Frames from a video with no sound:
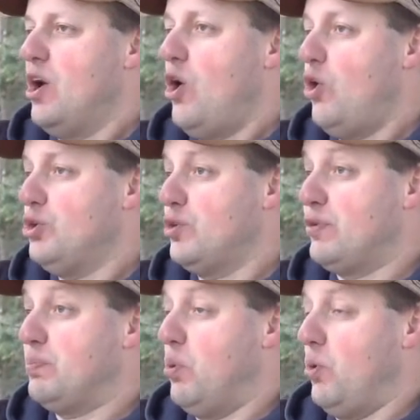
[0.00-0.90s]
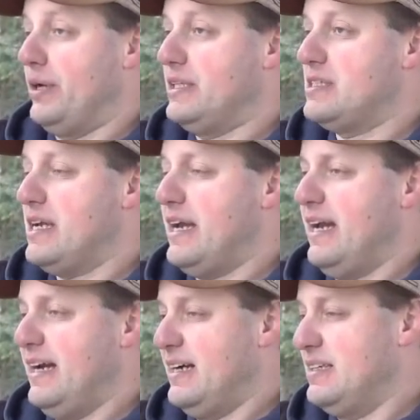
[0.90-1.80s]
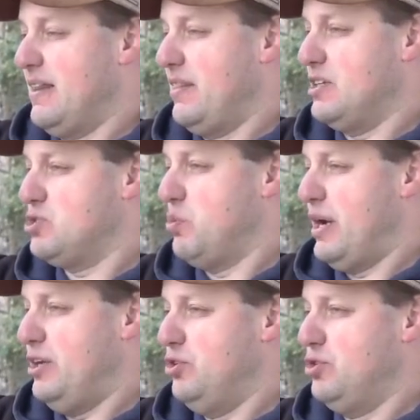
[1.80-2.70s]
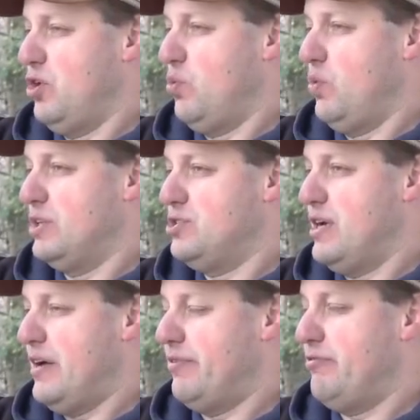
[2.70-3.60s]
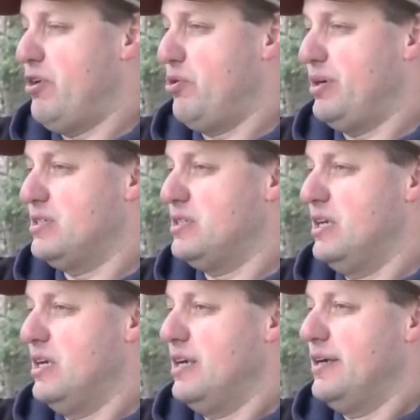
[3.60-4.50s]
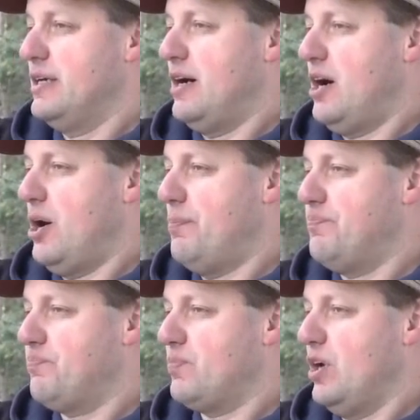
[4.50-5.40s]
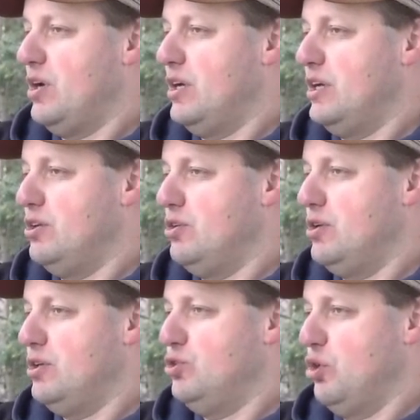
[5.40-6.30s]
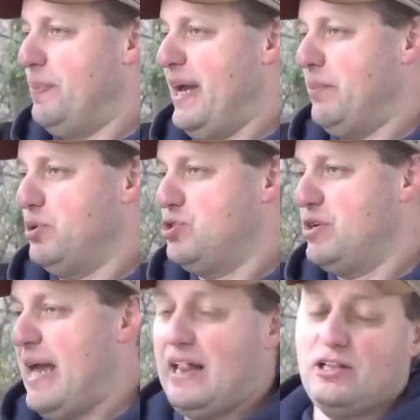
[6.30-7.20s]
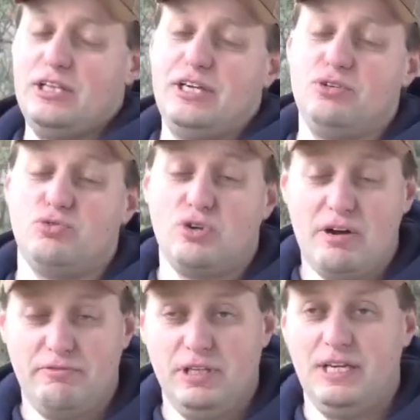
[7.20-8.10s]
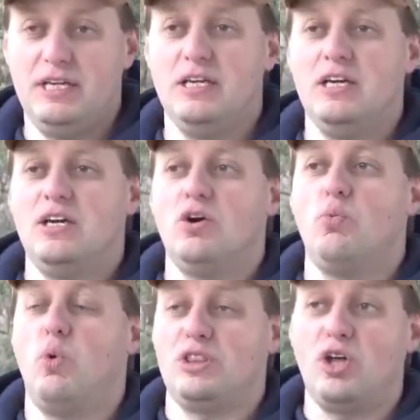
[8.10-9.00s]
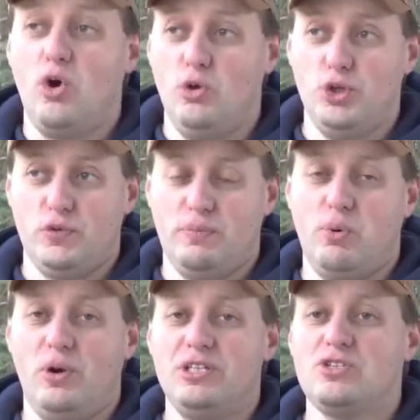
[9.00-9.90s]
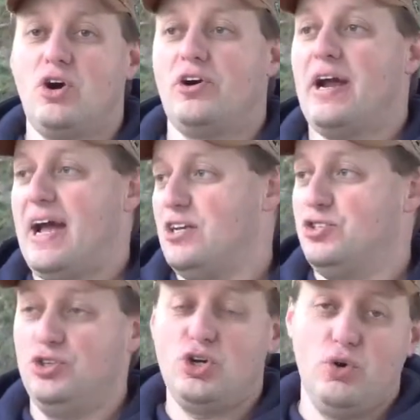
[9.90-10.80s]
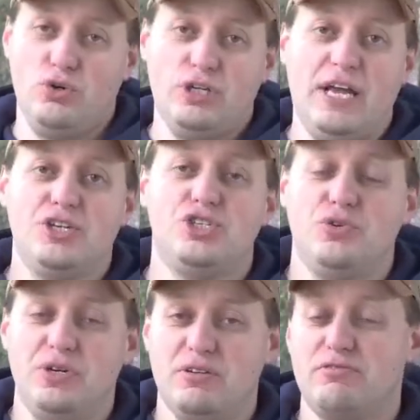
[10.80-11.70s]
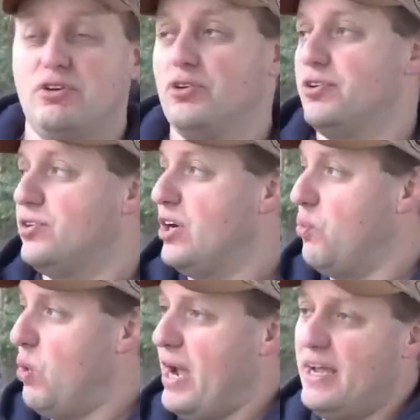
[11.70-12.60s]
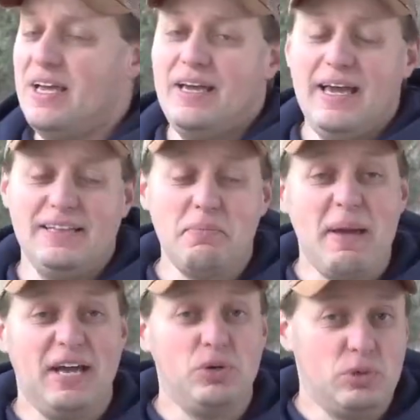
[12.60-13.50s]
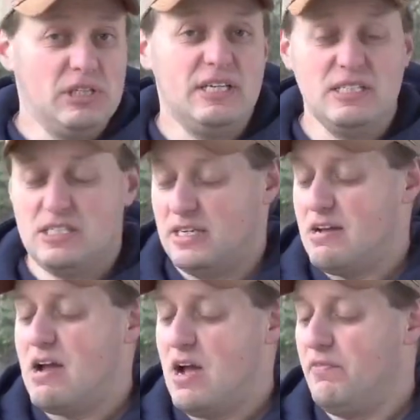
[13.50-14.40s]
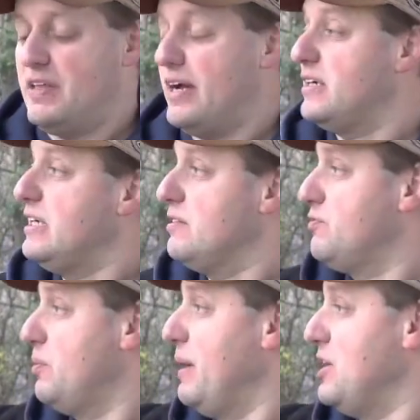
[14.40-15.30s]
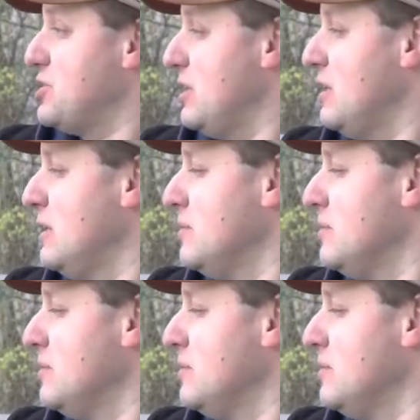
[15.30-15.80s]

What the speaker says: holdover points, and this way, you know, once you have it focused, you'll be able to calculate roughly what the holdover points are as you're going and shooting further away, and the manual is going to have that information.